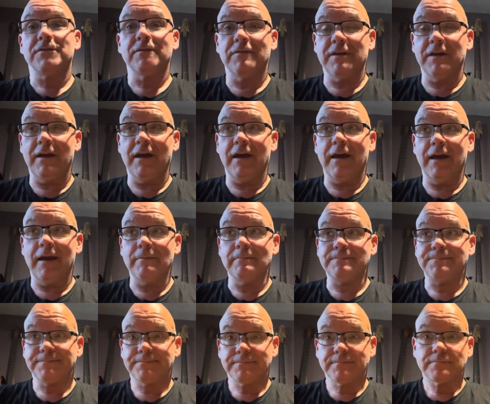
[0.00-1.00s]
of the
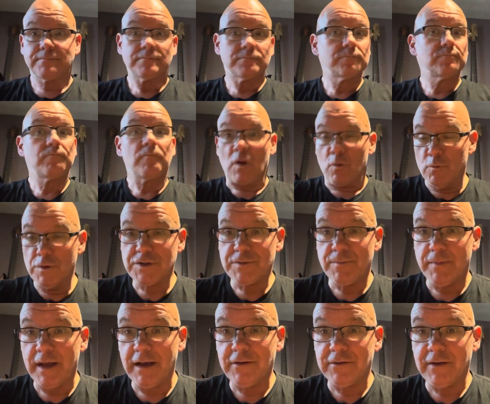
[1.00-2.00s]
game, which
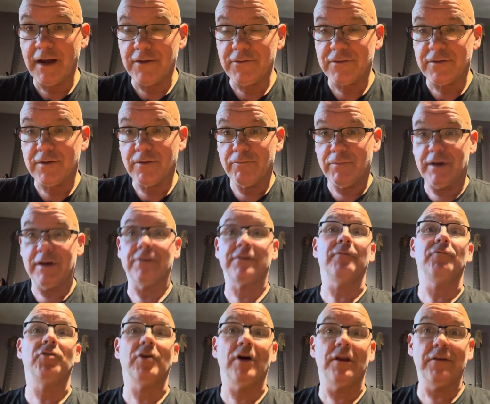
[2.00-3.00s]
makes sense because
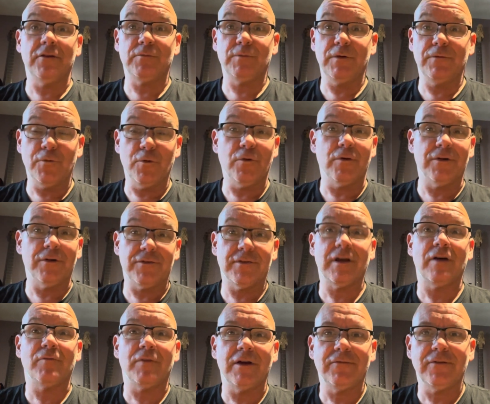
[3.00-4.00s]
I've done this before, it's
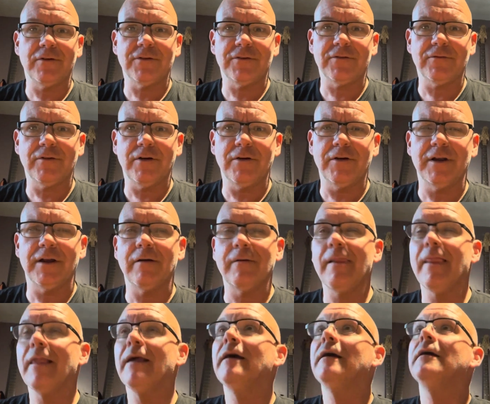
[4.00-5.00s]
not my first rodeo,
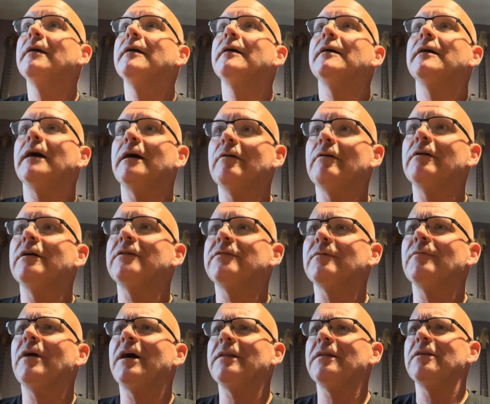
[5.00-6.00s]
I always
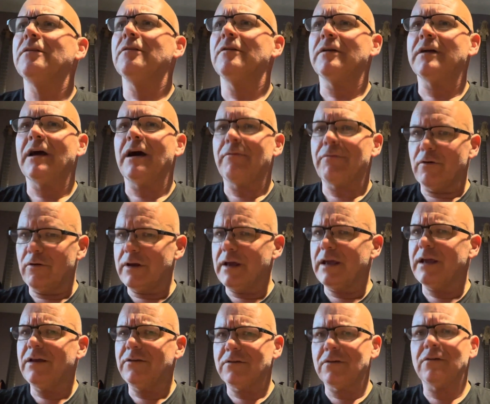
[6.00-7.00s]
am on the lookout for,
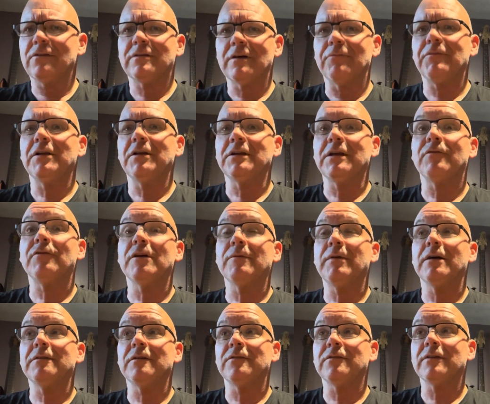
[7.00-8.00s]
okay, is there something different
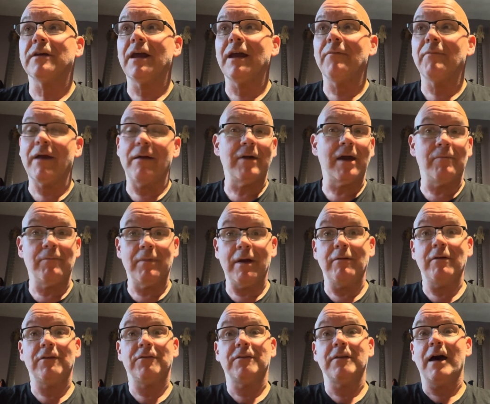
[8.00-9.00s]
about this game? And maybe
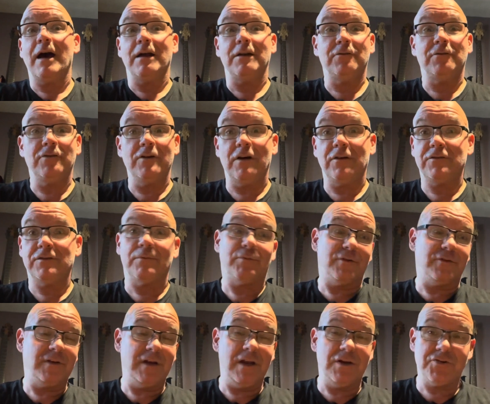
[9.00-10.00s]
it's not just a
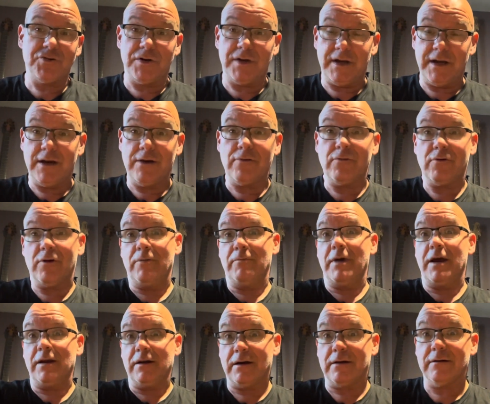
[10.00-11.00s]
procedure here or a
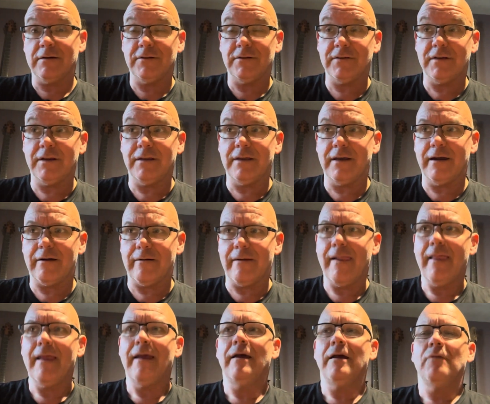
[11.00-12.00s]
meta currency there,
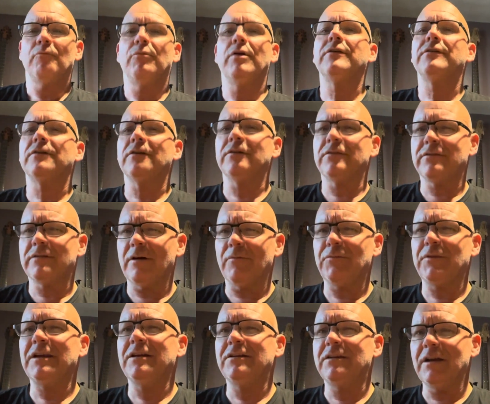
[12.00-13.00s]
but is there
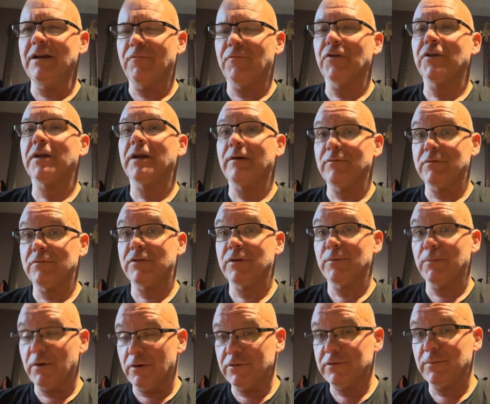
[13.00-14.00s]
something different that I'm
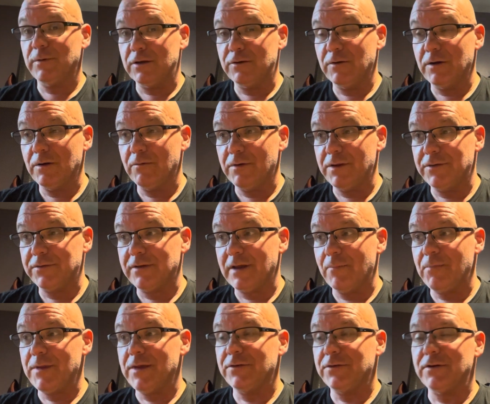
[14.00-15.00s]
supposed to be doing with this
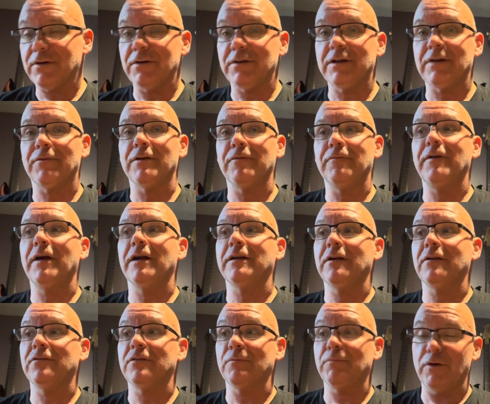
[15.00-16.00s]
game? Is there a different effect
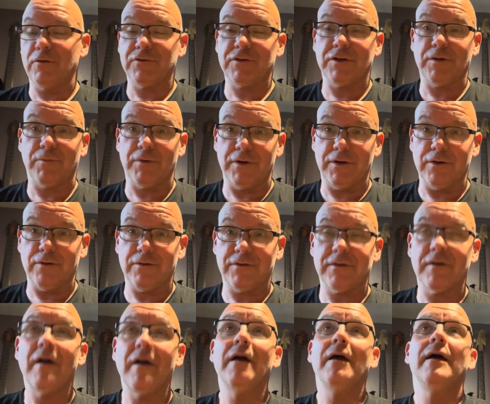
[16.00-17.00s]
it's supposed to
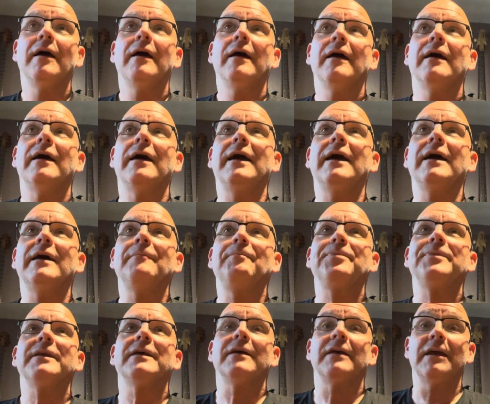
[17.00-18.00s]
produce?
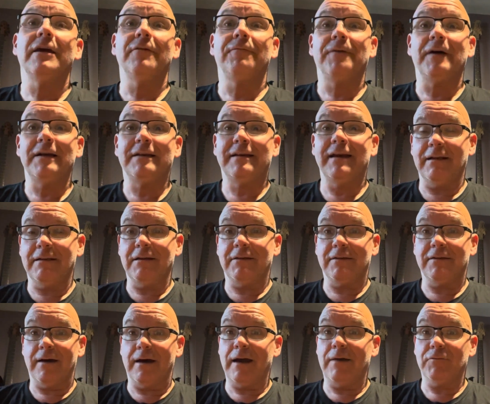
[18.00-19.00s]
And if I take the
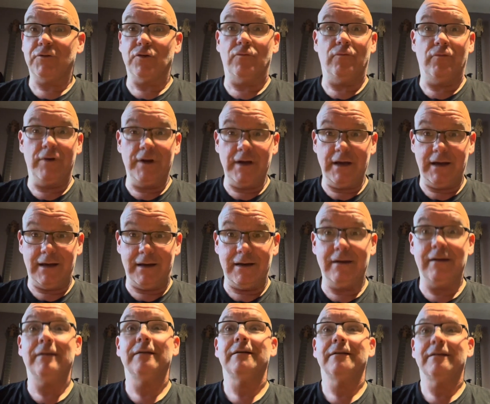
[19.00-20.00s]
time to
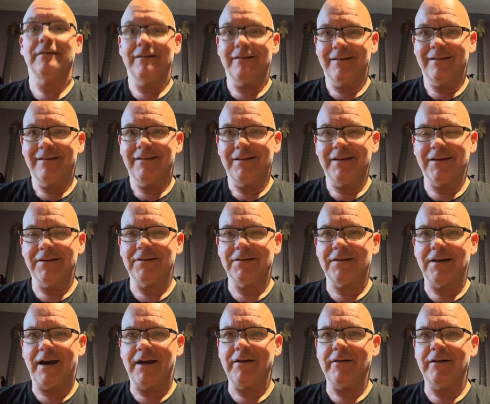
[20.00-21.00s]
read the
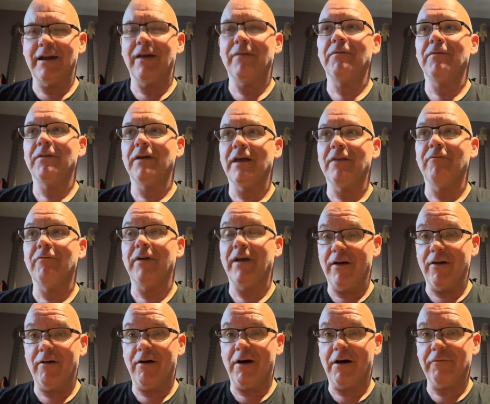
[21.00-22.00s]
entire game, then
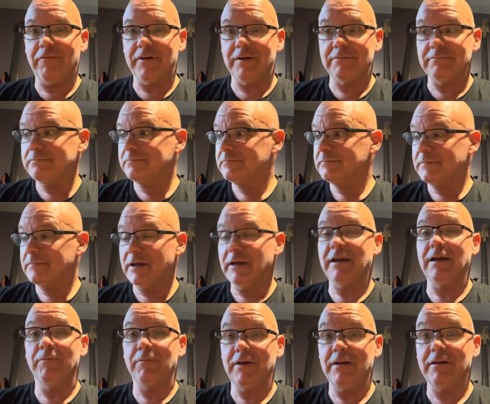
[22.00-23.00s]
very often it
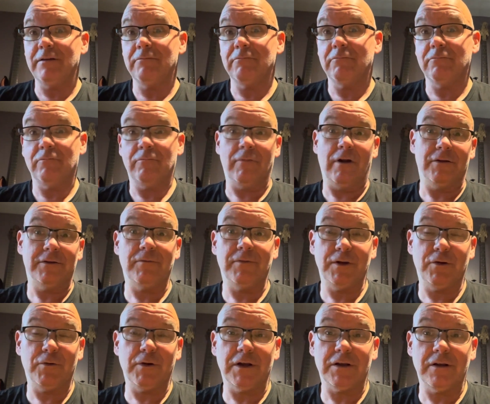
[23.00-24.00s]
can be relatively
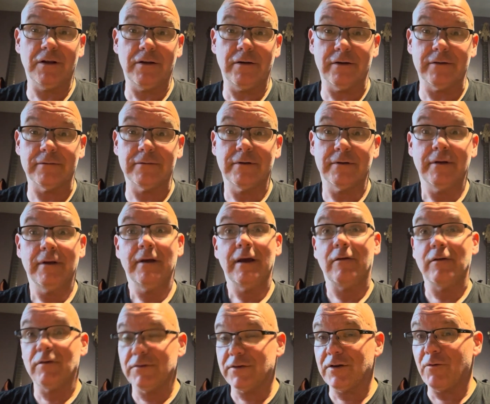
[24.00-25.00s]
quick to learn.
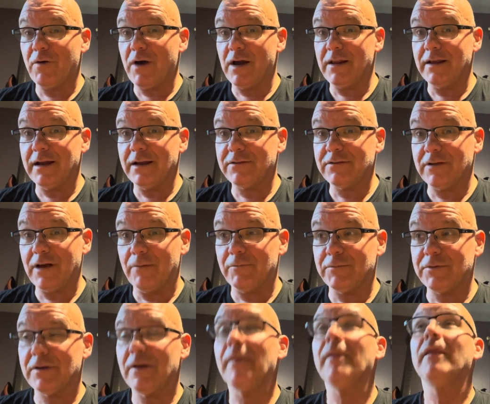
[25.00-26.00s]
Every once in a while I get stumped.